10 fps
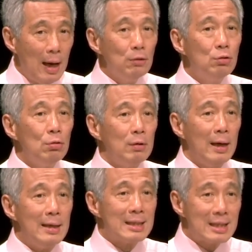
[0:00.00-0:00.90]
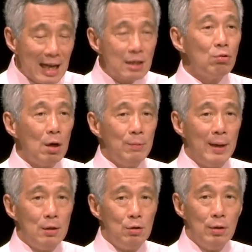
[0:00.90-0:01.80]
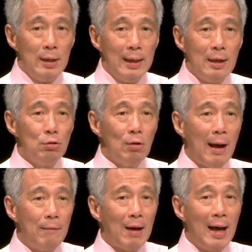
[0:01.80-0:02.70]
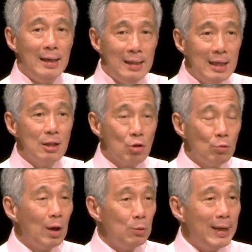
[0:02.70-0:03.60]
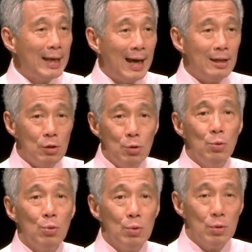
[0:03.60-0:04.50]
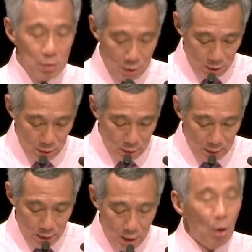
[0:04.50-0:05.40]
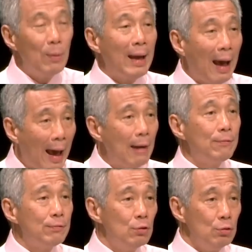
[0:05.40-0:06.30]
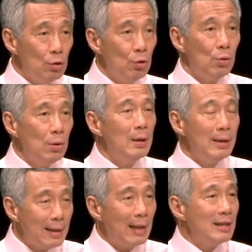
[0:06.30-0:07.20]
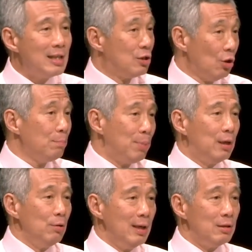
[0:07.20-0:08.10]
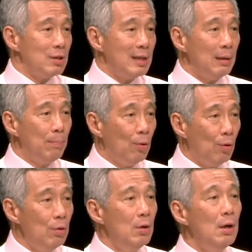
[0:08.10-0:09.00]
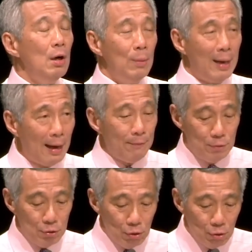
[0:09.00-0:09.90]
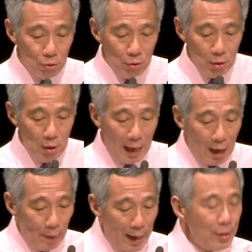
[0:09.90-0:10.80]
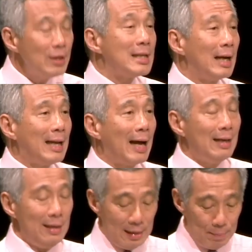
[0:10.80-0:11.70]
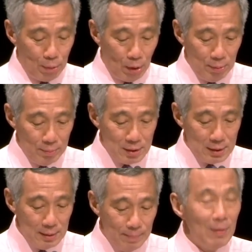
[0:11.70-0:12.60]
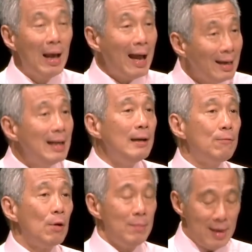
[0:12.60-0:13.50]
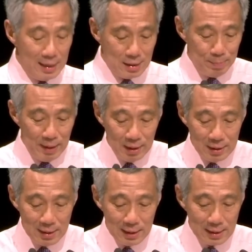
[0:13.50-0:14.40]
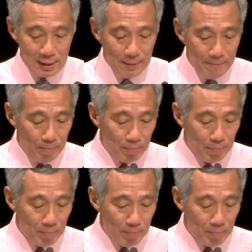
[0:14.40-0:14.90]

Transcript: and to assess what we are doing and to have ideas on what we can do, we have to know that this is not peculiar to Singapore. We have to know how others are tackling their problems and learn from their experiences.